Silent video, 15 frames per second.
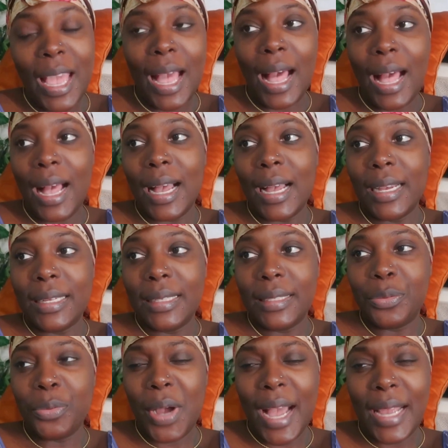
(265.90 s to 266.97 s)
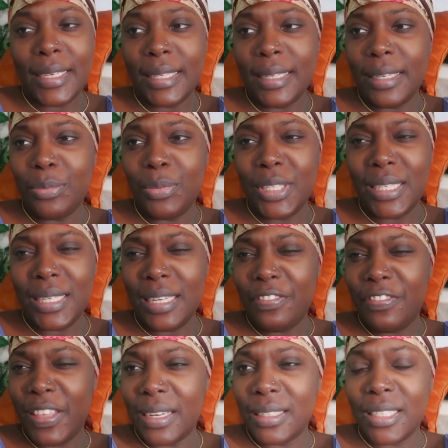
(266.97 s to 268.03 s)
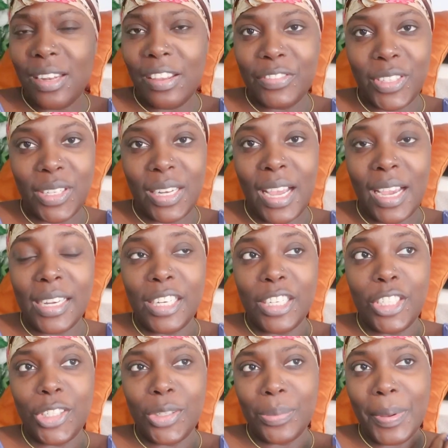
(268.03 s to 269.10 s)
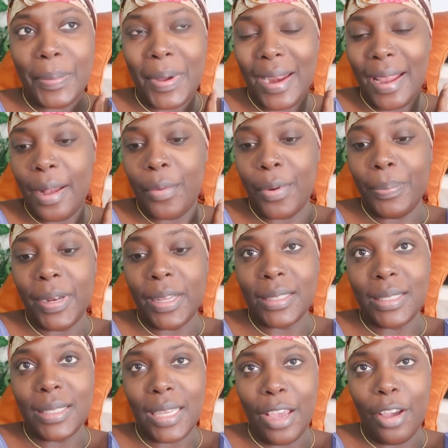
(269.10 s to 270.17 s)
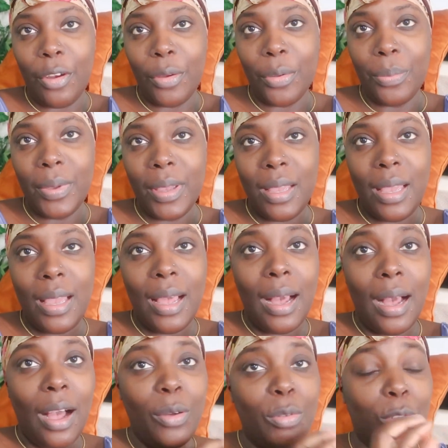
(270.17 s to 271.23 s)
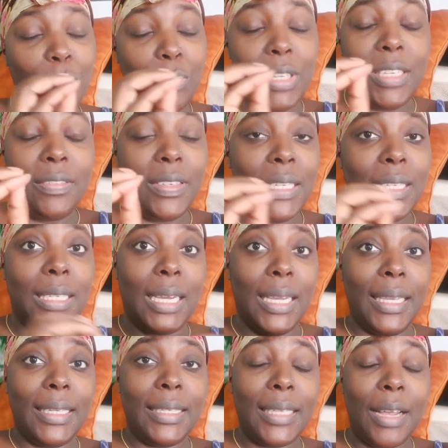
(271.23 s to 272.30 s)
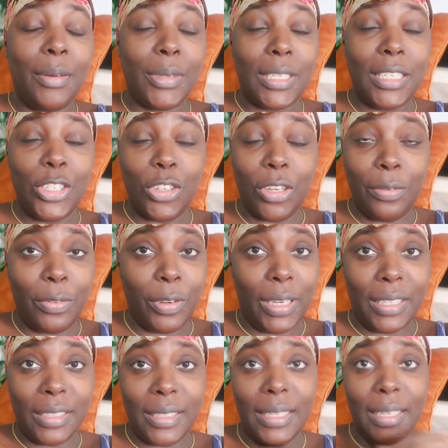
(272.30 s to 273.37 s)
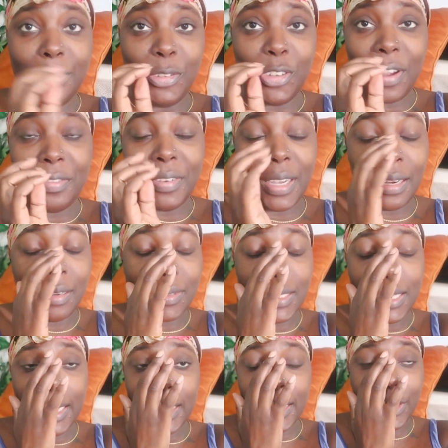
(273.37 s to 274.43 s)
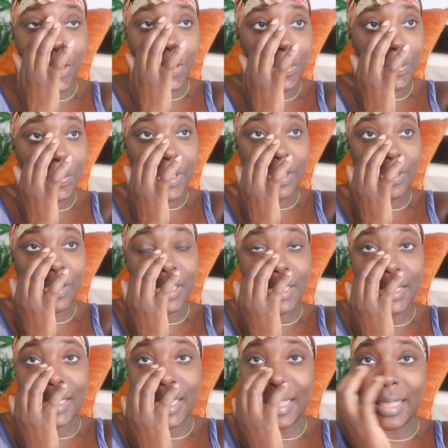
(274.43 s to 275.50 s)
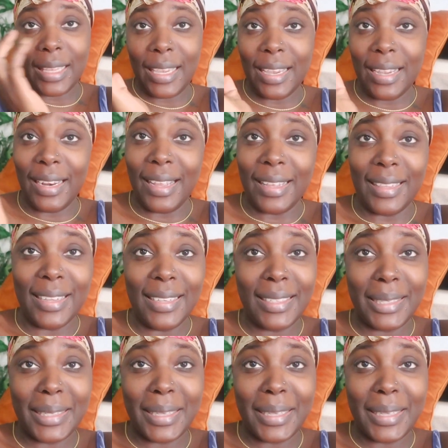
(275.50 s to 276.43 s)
and we didn't leave there until after 9 and it took me about an hour plus to get home. I was really, really tired. I was literally falling asleep driving and I was like, no, we're not gonna start the year like this.